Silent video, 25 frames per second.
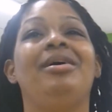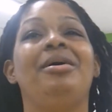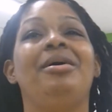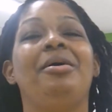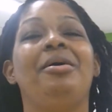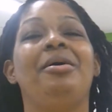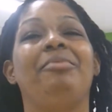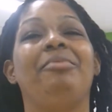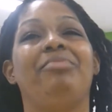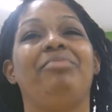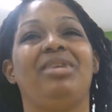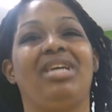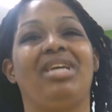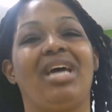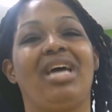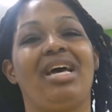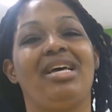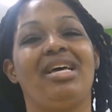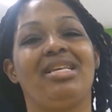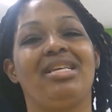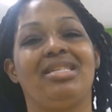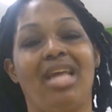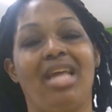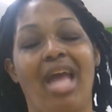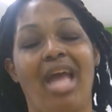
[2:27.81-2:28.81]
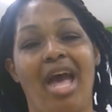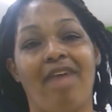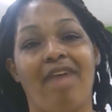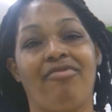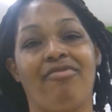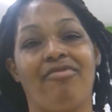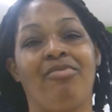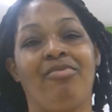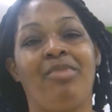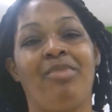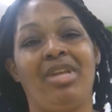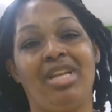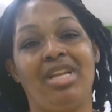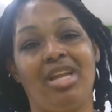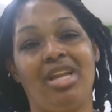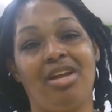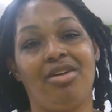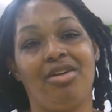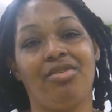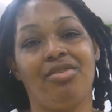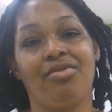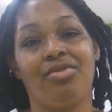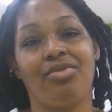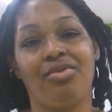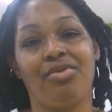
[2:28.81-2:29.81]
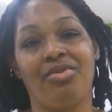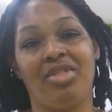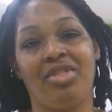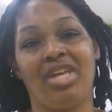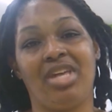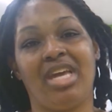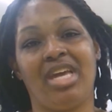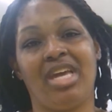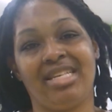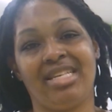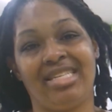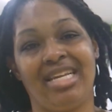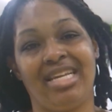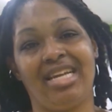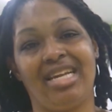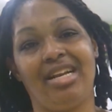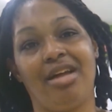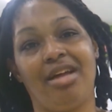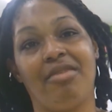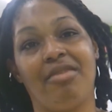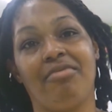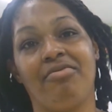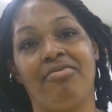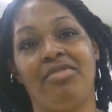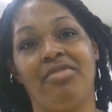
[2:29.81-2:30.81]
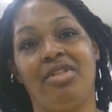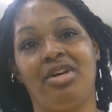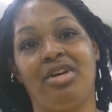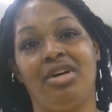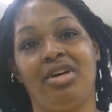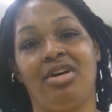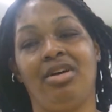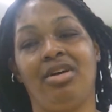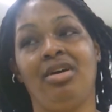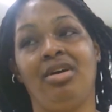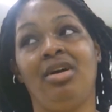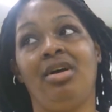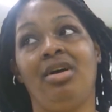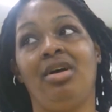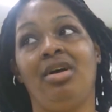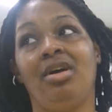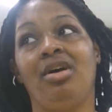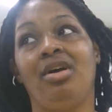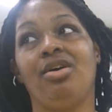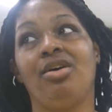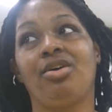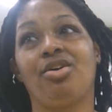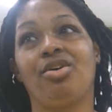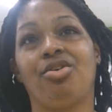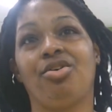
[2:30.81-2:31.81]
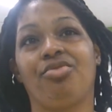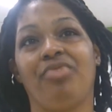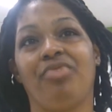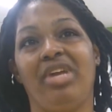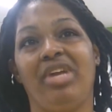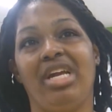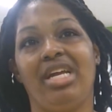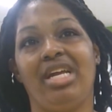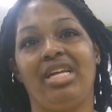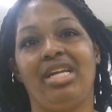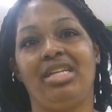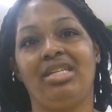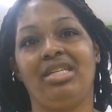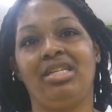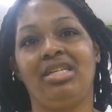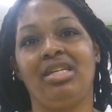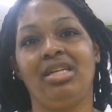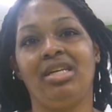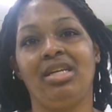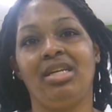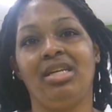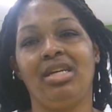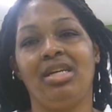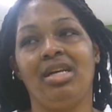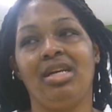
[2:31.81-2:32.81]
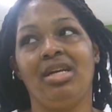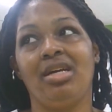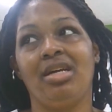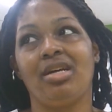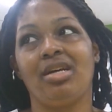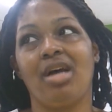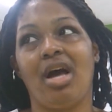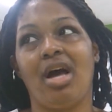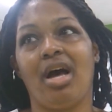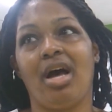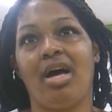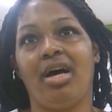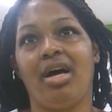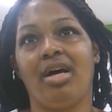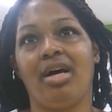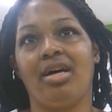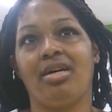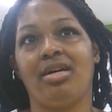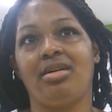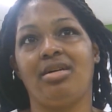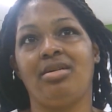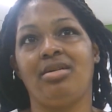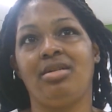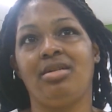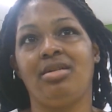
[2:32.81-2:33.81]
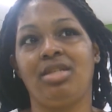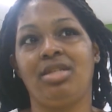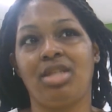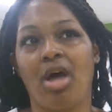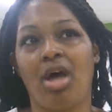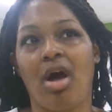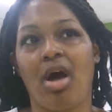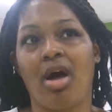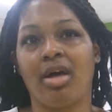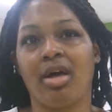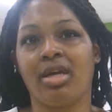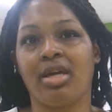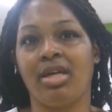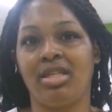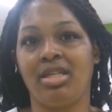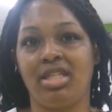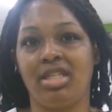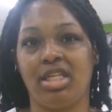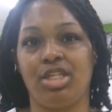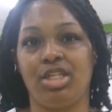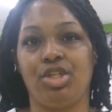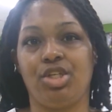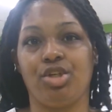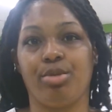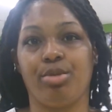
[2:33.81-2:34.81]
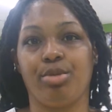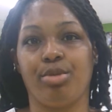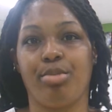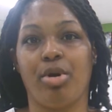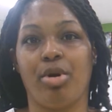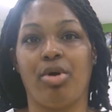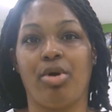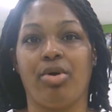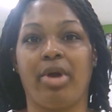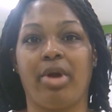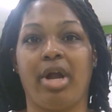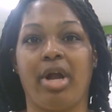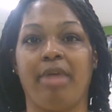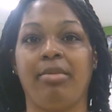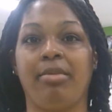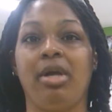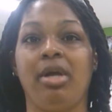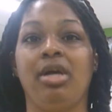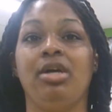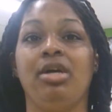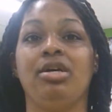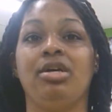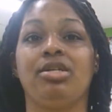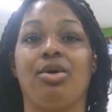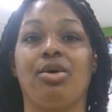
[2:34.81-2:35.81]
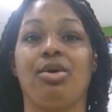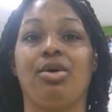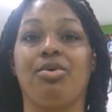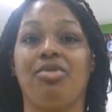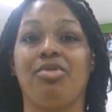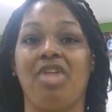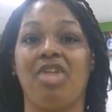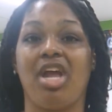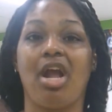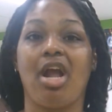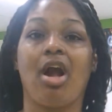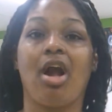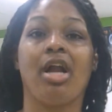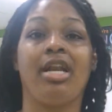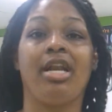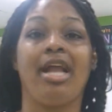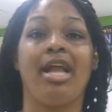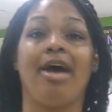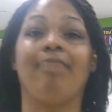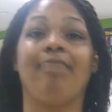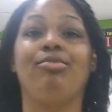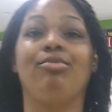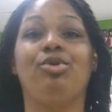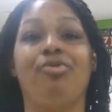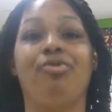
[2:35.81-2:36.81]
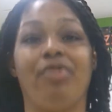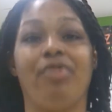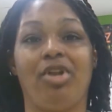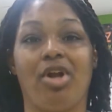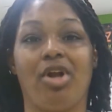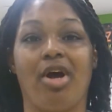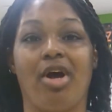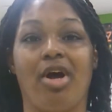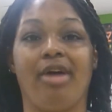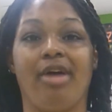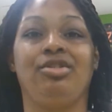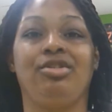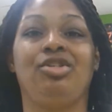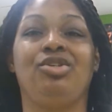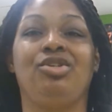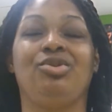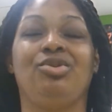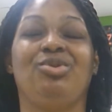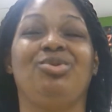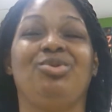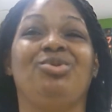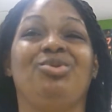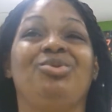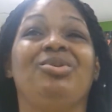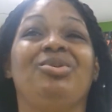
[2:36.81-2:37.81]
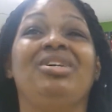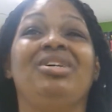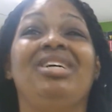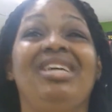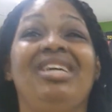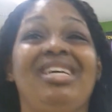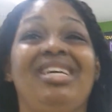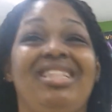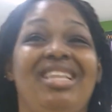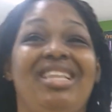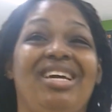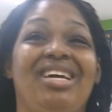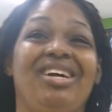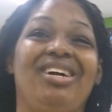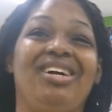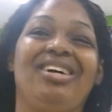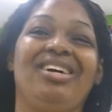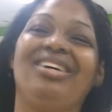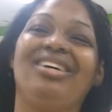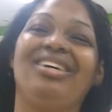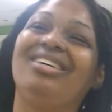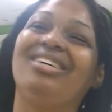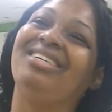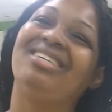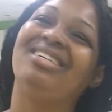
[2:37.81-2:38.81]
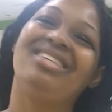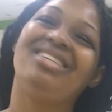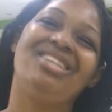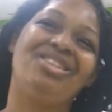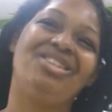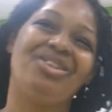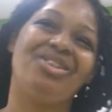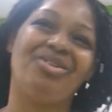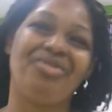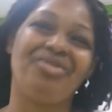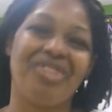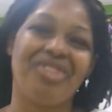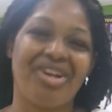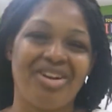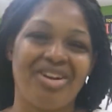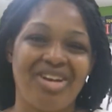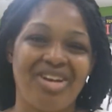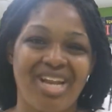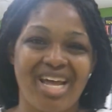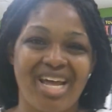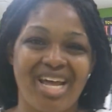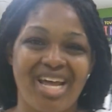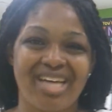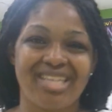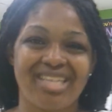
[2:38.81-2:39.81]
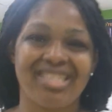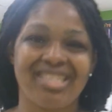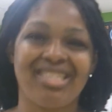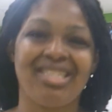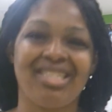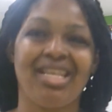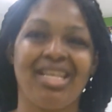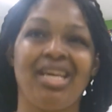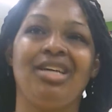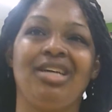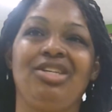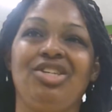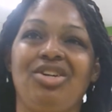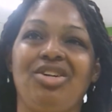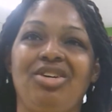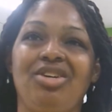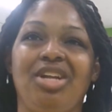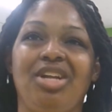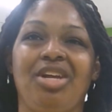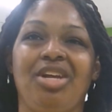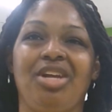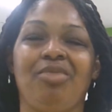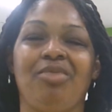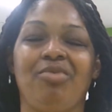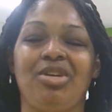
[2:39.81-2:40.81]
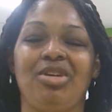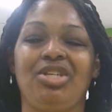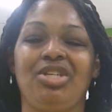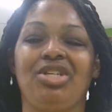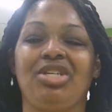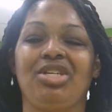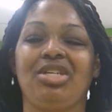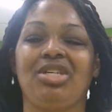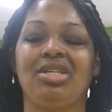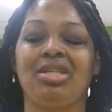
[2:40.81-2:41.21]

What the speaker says: because they have been here through the extent of the Korean TaLK teacher program. So they are now moving on to their, their next journey, which is